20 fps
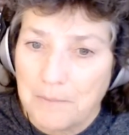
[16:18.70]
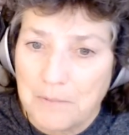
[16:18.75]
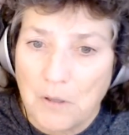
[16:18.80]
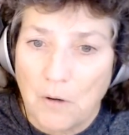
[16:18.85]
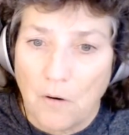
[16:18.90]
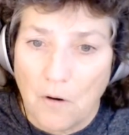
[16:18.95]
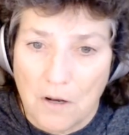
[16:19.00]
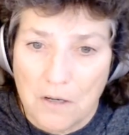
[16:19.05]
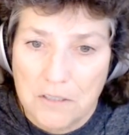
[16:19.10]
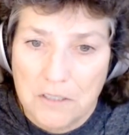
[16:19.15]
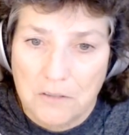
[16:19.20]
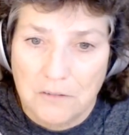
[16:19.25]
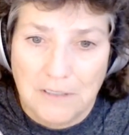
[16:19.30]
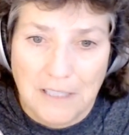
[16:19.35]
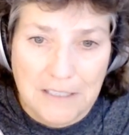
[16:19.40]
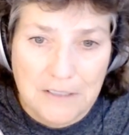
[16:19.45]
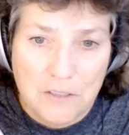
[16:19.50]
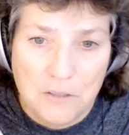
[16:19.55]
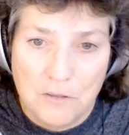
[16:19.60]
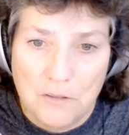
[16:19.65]
Capto also
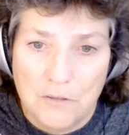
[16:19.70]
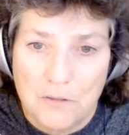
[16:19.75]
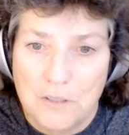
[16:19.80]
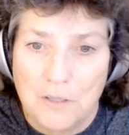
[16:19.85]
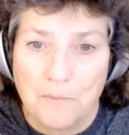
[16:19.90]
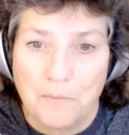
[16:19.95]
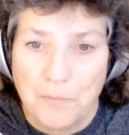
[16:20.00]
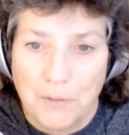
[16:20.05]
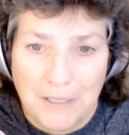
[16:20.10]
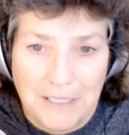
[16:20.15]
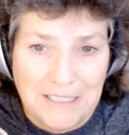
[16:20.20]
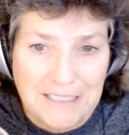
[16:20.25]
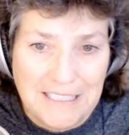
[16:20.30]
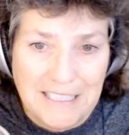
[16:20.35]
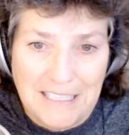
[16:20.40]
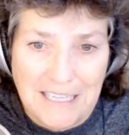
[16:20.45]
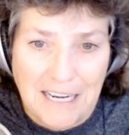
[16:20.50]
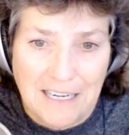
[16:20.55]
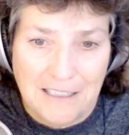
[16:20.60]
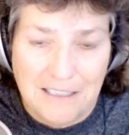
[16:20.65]
lets you do some pretty
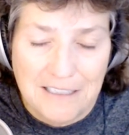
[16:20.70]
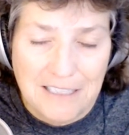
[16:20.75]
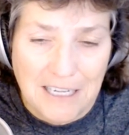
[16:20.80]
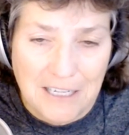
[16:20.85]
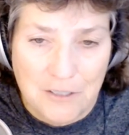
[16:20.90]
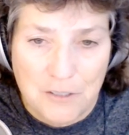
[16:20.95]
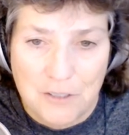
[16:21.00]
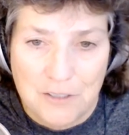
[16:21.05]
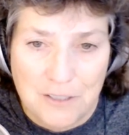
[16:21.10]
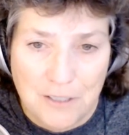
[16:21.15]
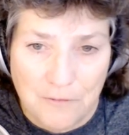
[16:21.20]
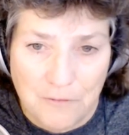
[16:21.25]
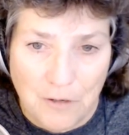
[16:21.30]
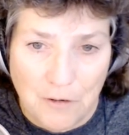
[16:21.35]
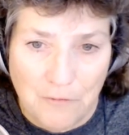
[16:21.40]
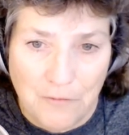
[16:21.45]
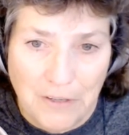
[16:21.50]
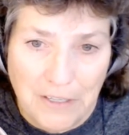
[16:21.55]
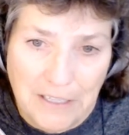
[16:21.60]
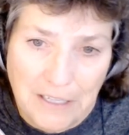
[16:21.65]
neat annotations of
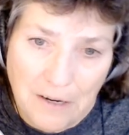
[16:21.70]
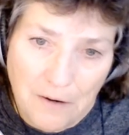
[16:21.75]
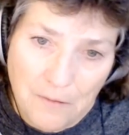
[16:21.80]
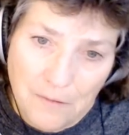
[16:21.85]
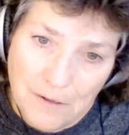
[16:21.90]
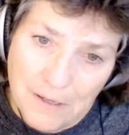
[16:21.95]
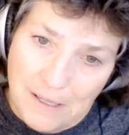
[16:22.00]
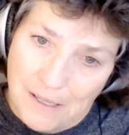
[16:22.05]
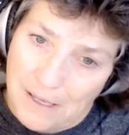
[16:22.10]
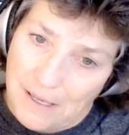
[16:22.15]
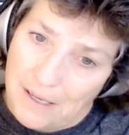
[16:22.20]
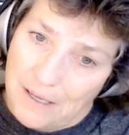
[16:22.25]
your video.